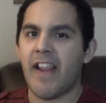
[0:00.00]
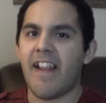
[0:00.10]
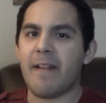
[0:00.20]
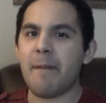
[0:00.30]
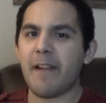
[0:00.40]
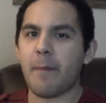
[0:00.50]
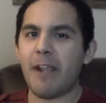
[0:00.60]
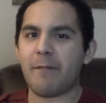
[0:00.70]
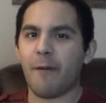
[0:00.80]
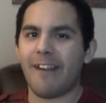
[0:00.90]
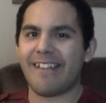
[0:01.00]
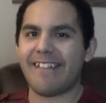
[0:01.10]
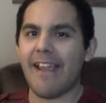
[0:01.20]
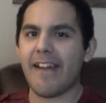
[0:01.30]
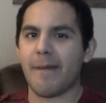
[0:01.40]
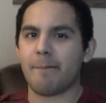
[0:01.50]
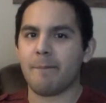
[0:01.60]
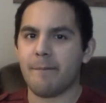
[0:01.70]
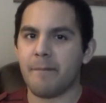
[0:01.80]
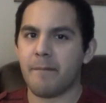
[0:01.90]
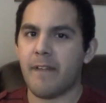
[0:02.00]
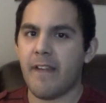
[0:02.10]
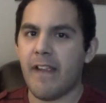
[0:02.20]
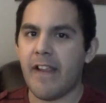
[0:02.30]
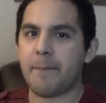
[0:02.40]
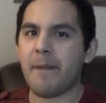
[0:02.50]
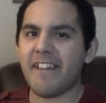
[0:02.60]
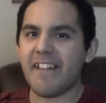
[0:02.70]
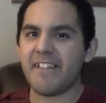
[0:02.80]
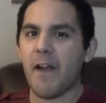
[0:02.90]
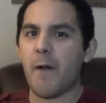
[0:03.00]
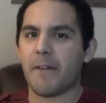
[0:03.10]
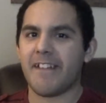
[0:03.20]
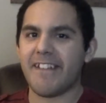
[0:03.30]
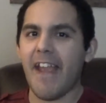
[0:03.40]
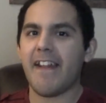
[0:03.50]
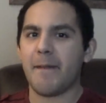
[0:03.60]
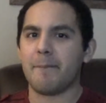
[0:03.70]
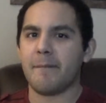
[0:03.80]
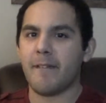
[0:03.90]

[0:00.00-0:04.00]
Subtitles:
He's making a break for it. Get him! He's picking his nose. Get him!